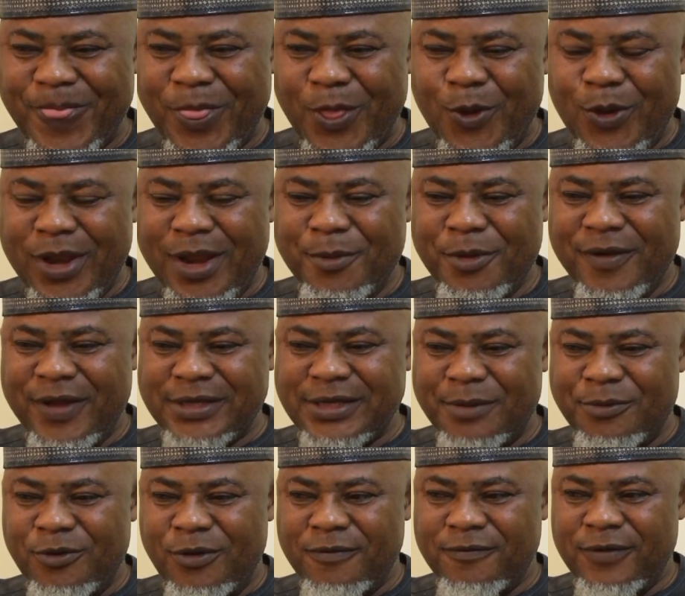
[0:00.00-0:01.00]
Okay, let me give an
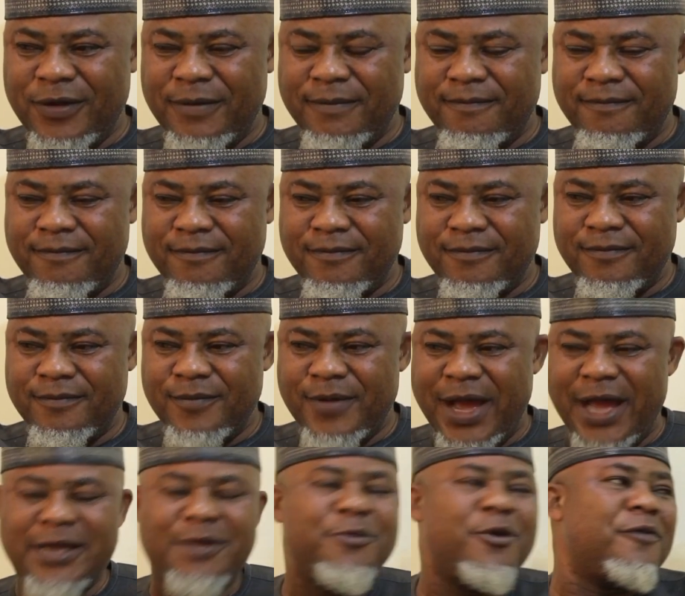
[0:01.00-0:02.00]
example of
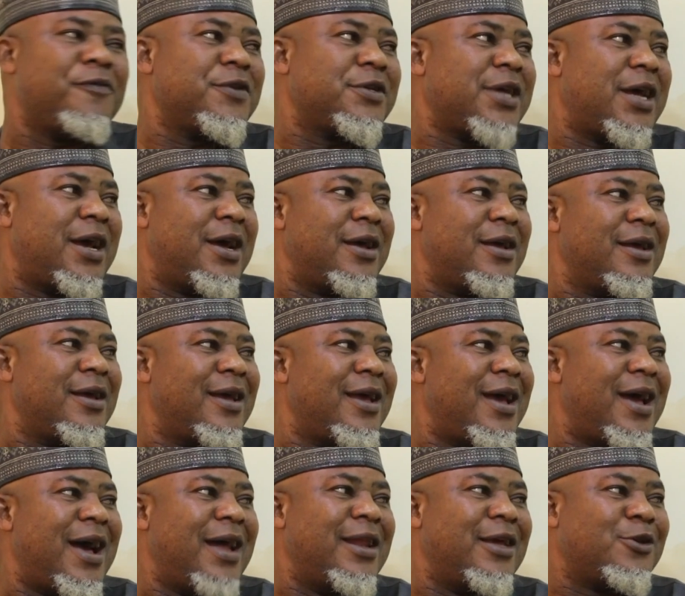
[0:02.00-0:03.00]
admin officer
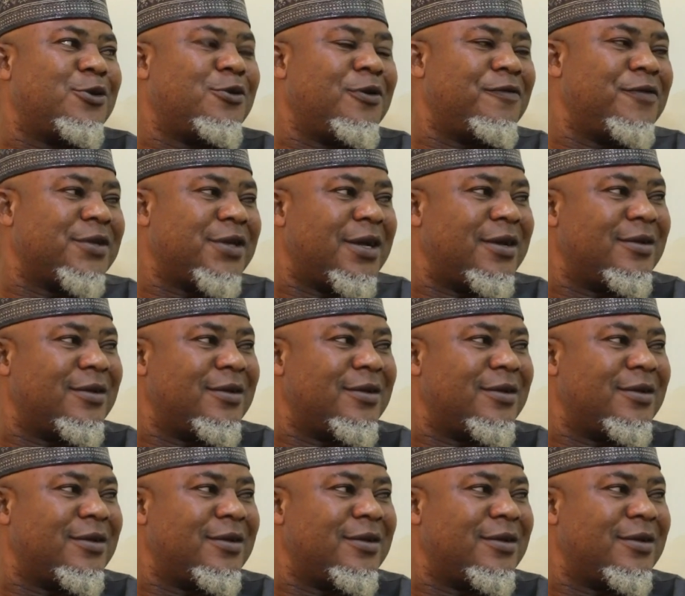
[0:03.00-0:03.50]
and executive officer.